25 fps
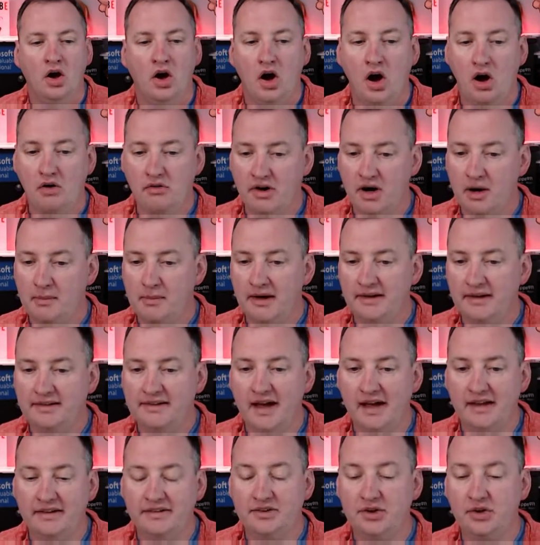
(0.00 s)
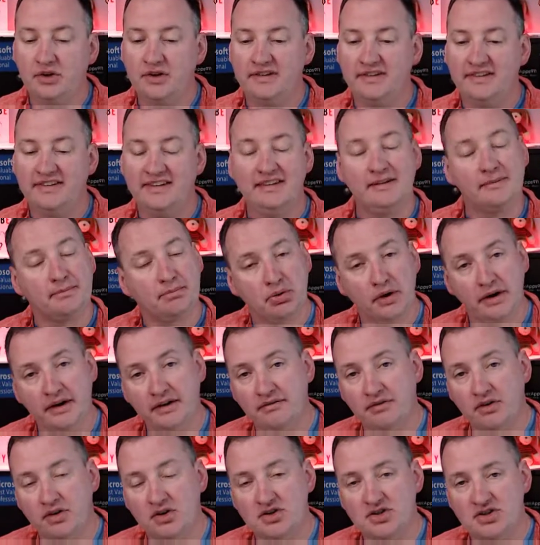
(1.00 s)
Over here on my desk, you can see the pretty
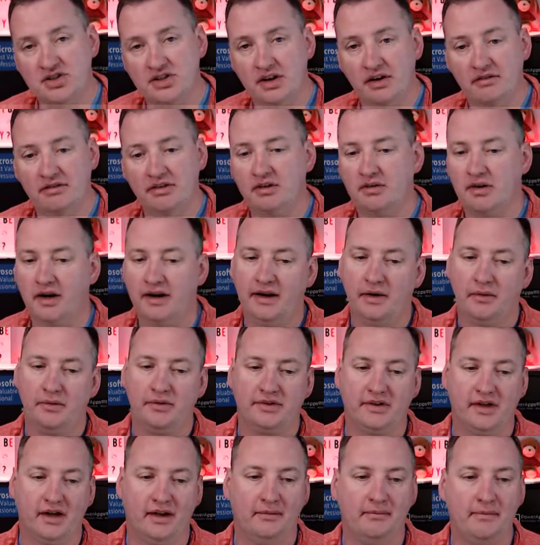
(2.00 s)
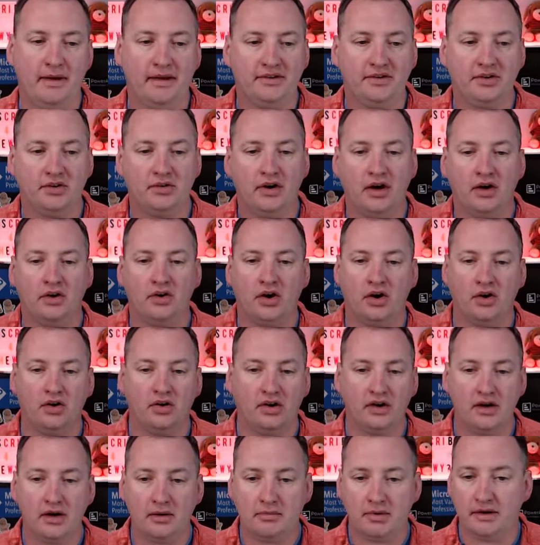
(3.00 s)
version of it, right? I was kind of messing around
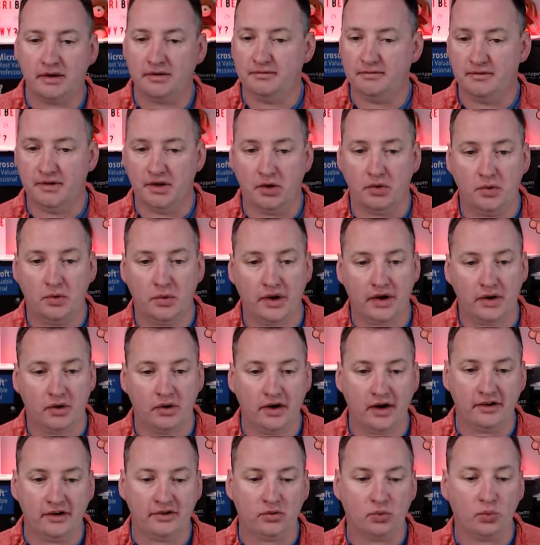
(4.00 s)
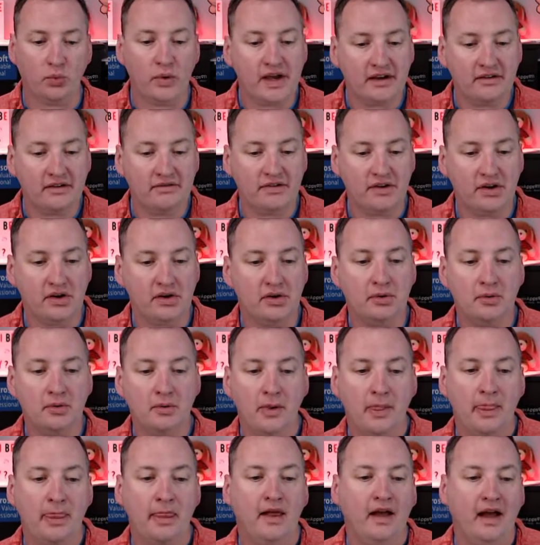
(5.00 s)
earlier, but you know, we've got a nice week view.
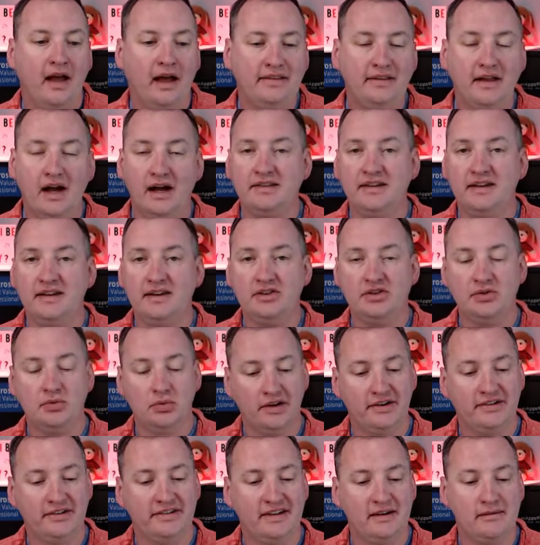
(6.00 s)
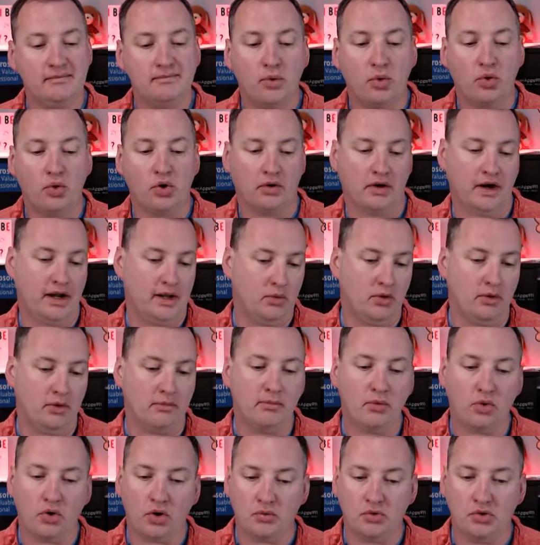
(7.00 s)
And the idea is you want to see more, right? You want
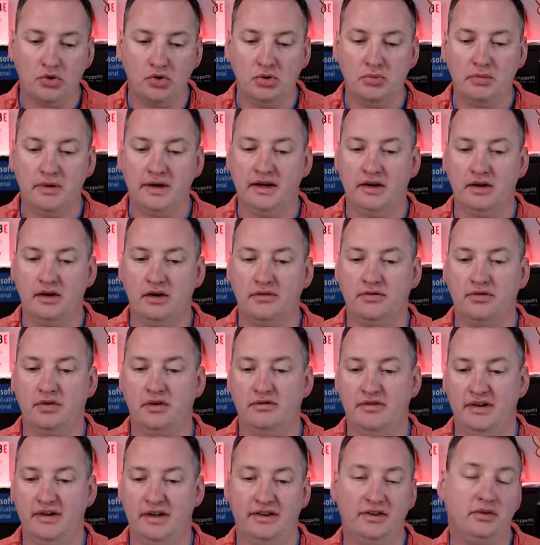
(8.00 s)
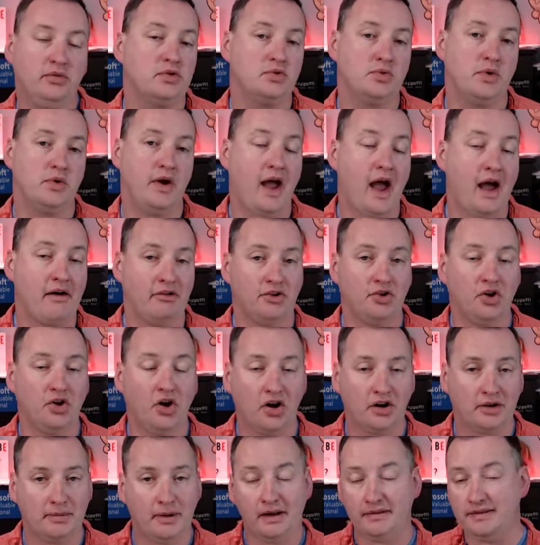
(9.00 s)
more room in here for events, which we haven't
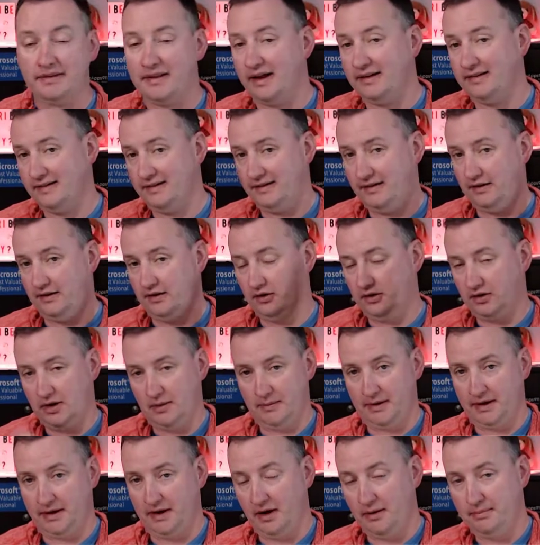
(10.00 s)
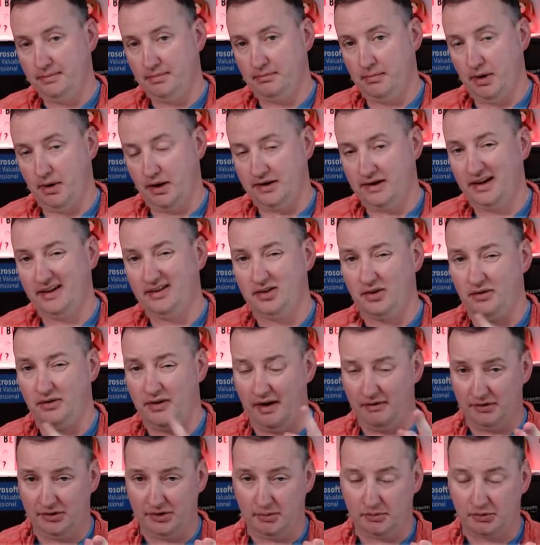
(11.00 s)
talked about. That's coming up Monday. So if you
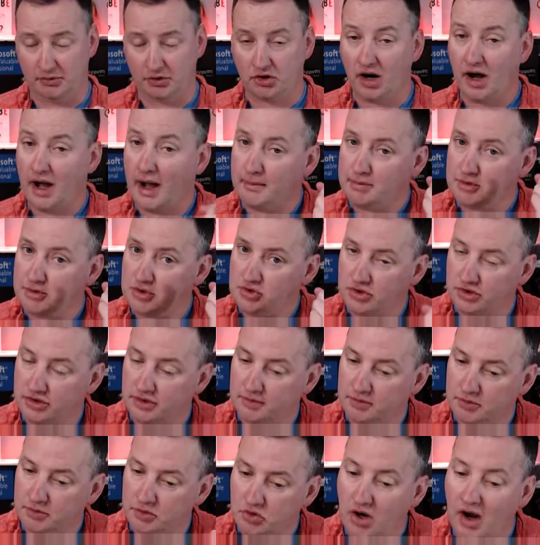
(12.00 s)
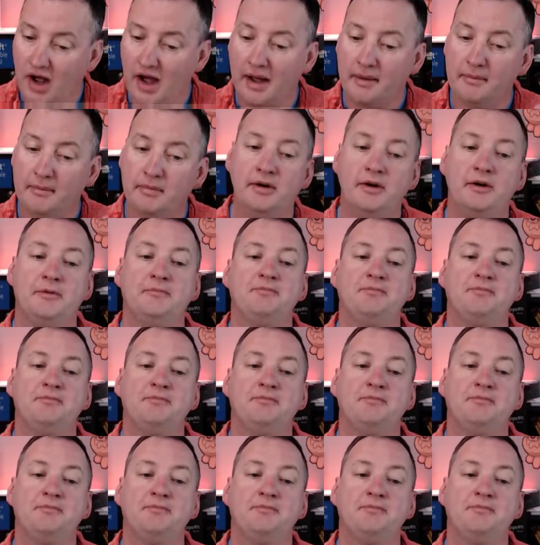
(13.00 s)
haven't subscribed, you should subscribe.